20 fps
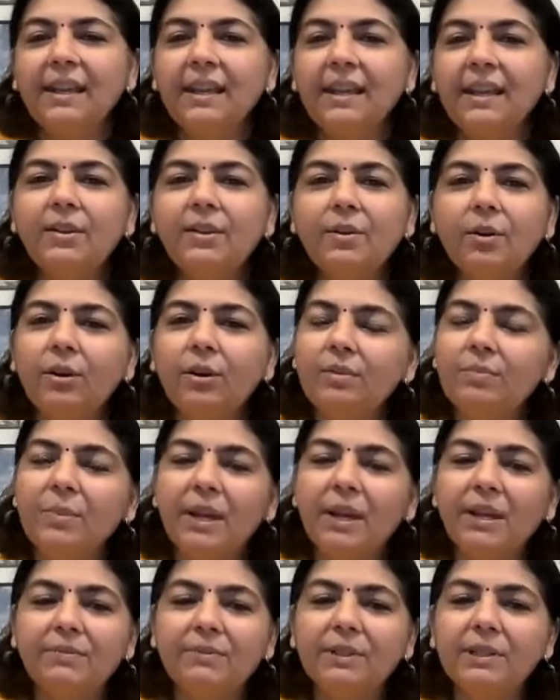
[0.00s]
In all
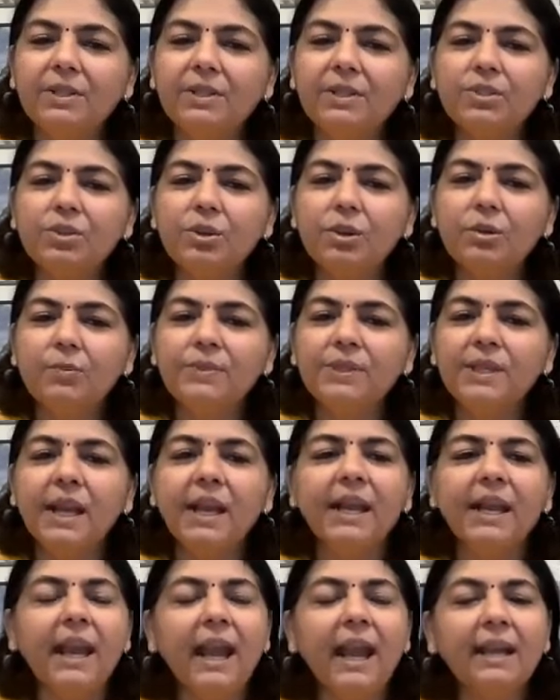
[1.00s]
my workshops,
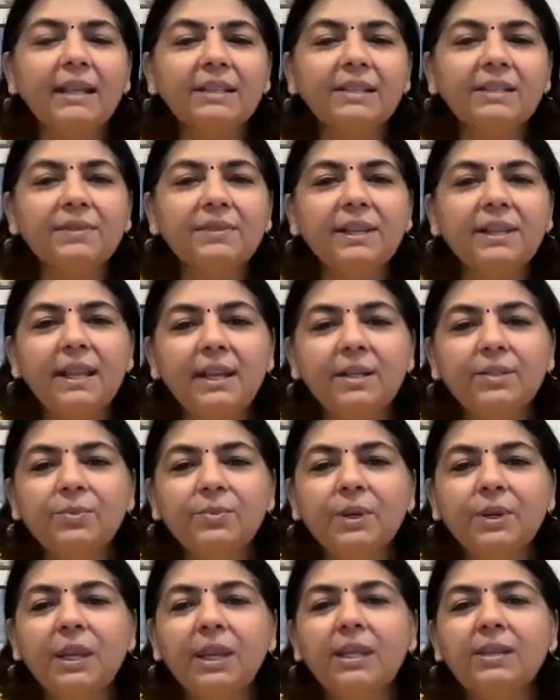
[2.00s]
I actively
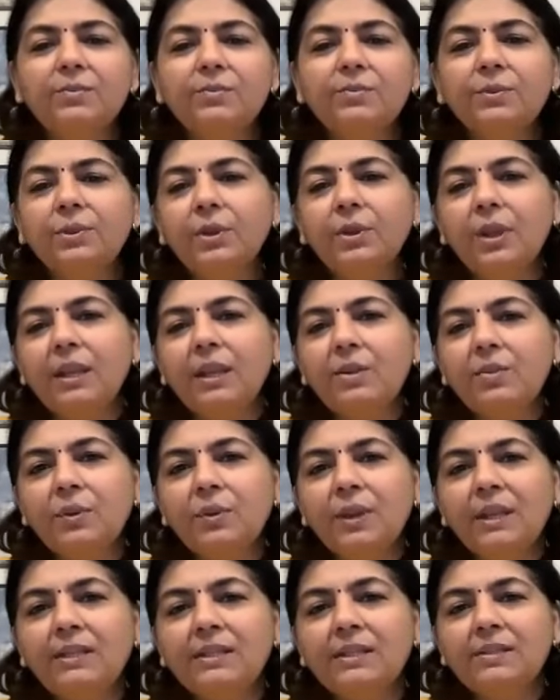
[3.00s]
advocate for
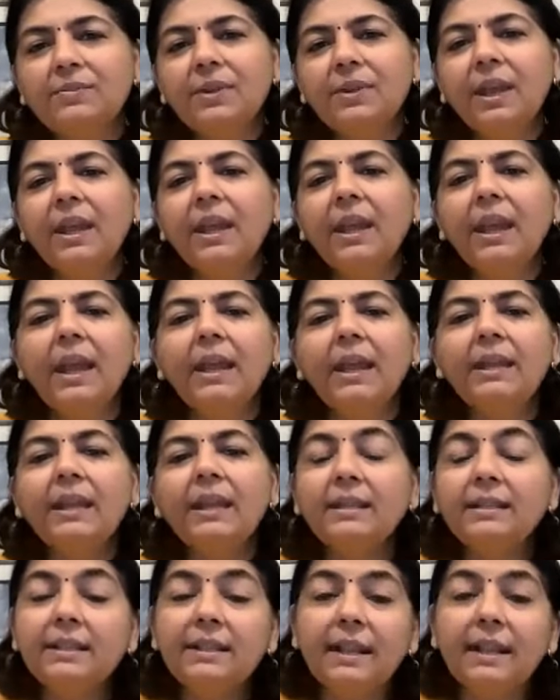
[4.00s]
innovative and
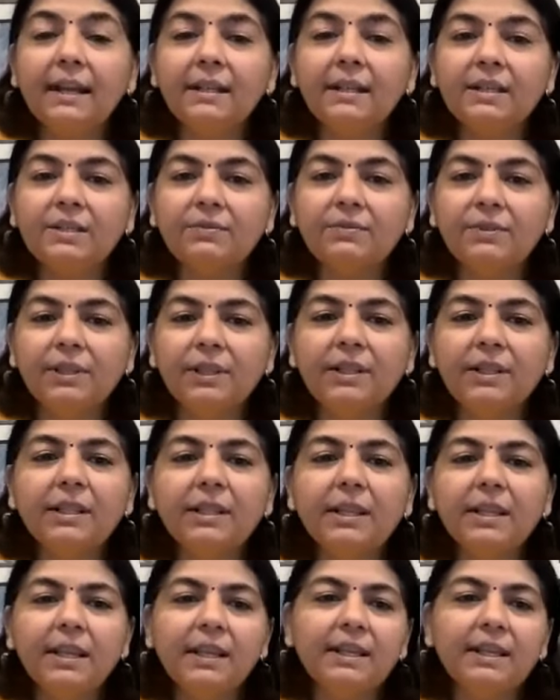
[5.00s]
interactive learning